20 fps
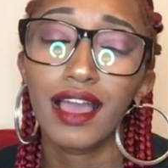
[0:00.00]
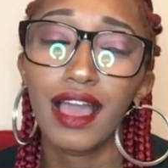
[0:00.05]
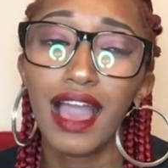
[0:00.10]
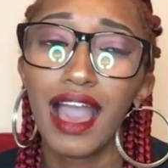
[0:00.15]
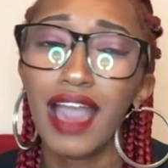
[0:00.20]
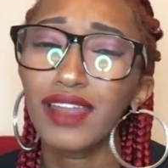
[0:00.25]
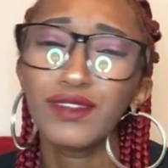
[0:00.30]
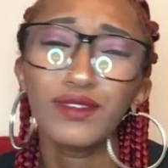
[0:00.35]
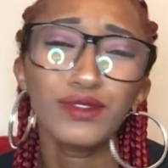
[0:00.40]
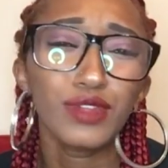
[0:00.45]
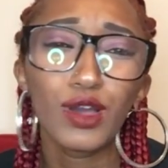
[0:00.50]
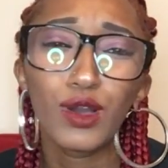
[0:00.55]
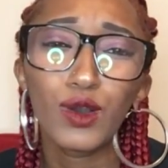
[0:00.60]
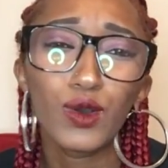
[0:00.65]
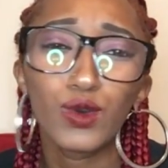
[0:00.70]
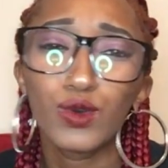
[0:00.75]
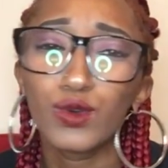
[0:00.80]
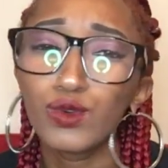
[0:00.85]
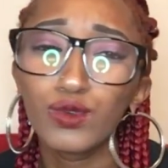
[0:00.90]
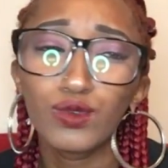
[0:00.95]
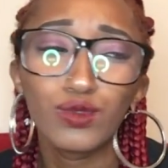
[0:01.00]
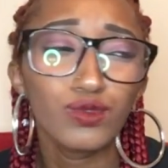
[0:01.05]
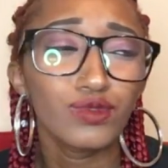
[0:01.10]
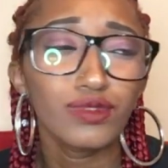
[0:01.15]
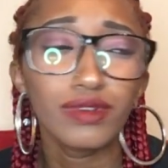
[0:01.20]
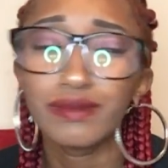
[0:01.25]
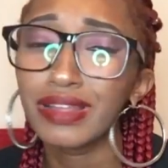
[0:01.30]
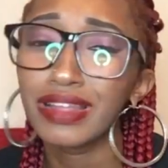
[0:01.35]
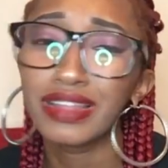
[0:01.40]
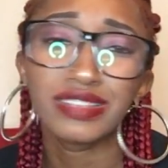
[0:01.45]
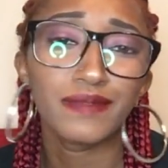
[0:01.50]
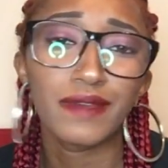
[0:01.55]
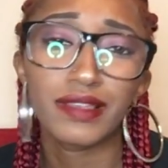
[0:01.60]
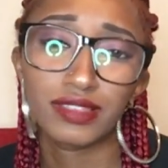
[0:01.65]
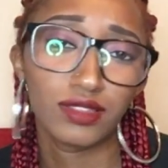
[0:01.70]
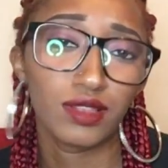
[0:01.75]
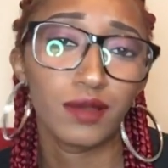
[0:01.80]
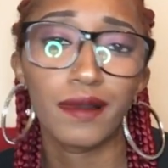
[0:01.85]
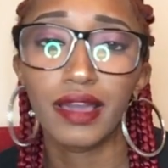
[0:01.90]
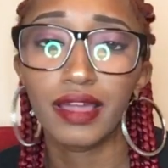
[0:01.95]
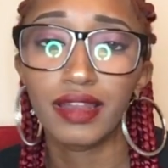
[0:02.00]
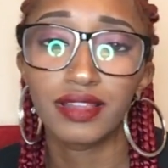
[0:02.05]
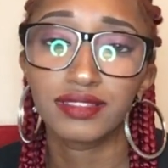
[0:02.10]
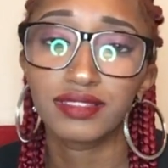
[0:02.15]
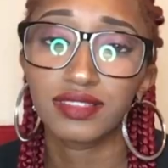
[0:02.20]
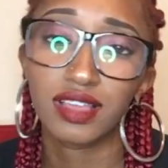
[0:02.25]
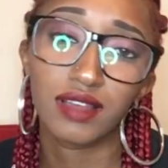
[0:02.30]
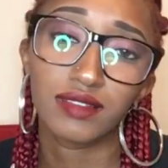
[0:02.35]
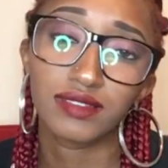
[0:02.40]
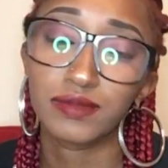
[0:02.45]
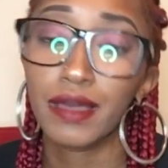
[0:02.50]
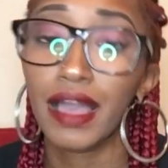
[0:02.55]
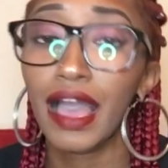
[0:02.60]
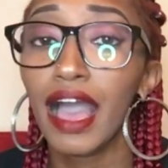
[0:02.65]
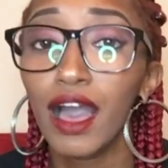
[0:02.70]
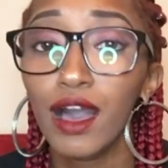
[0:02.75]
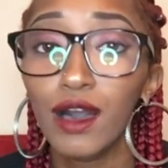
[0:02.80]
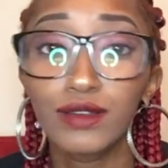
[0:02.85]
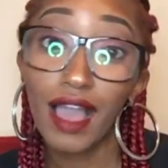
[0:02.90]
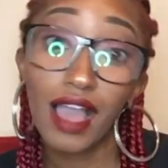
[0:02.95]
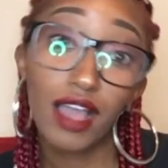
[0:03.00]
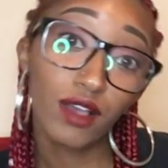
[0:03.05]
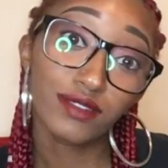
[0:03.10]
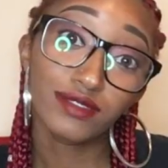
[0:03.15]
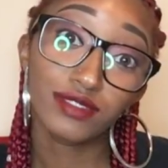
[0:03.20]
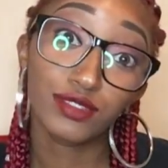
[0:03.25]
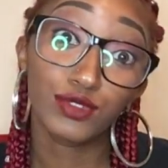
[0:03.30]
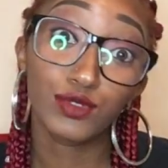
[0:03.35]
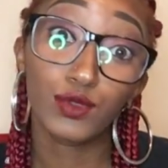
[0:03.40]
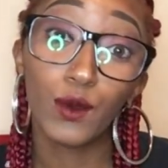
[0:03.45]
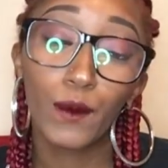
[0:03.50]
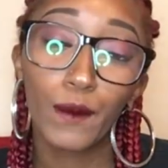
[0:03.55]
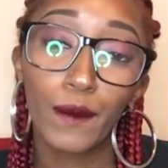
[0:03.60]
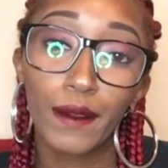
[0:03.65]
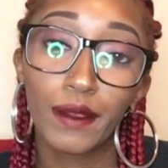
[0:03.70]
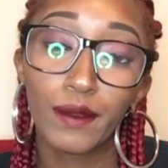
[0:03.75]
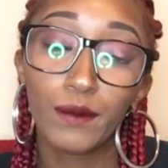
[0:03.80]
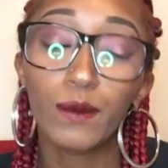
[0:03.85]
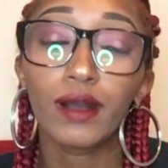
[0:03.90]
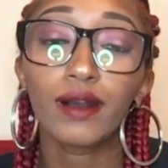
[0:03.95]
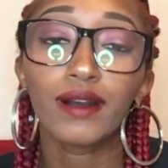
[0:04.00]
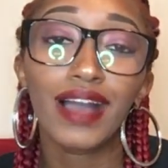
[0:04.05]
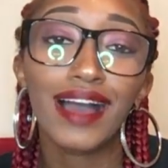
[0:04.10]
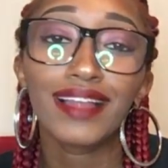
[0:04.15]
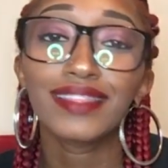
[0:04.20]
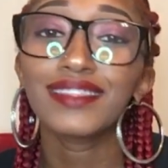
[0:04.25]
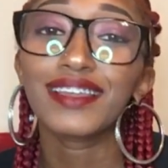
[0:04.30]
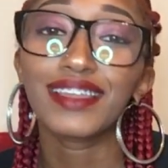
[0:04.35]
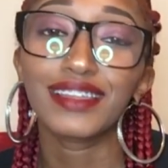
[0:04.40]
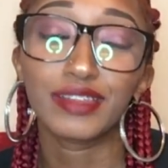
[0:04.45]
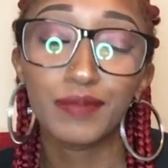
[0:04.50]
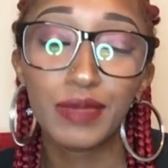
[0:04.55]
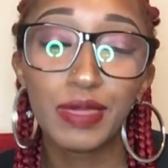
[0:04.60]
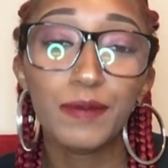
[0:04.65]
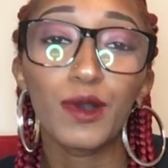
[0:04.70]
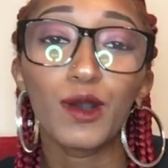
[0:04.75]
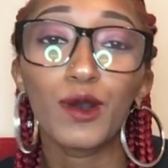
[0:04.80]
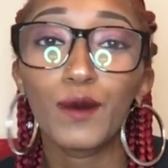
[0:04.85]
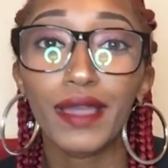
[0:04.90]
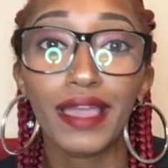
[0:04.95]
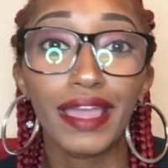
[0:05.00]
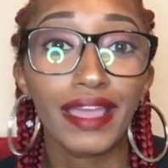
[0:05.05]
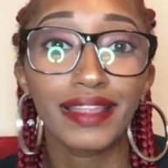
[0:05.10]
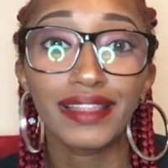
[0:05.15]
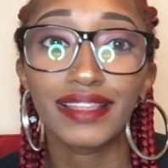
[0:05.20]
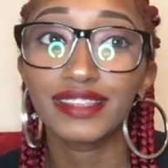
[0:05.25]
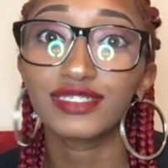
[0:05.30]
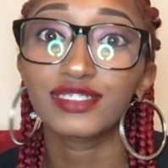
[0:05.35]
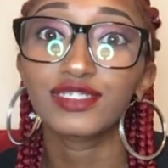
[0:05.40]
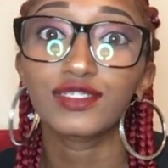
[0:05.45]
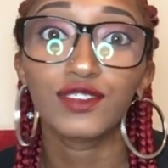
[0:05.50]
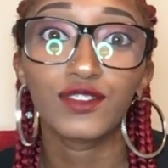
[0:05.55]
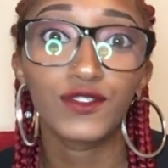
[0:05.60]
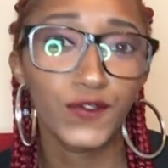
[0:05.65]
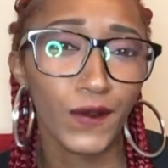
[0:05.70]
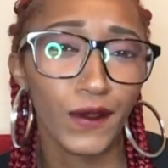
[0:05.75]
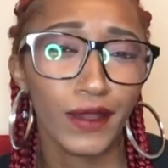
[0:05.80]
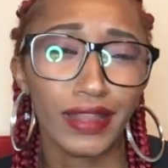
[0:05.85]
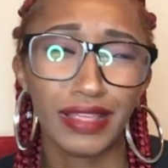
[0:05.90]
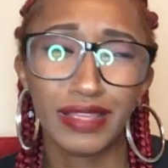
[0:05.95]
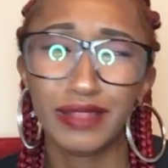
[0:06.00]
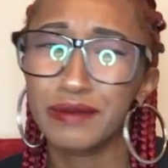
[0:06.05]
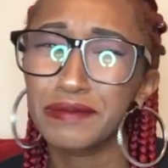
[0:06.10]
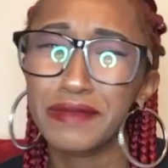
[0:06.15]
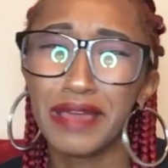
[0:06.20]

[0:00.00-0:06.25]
I don't know who, I'm not expecting nobody to come to my house. I go to the door, well, I look in the peephole, and it's Freddie, and I'm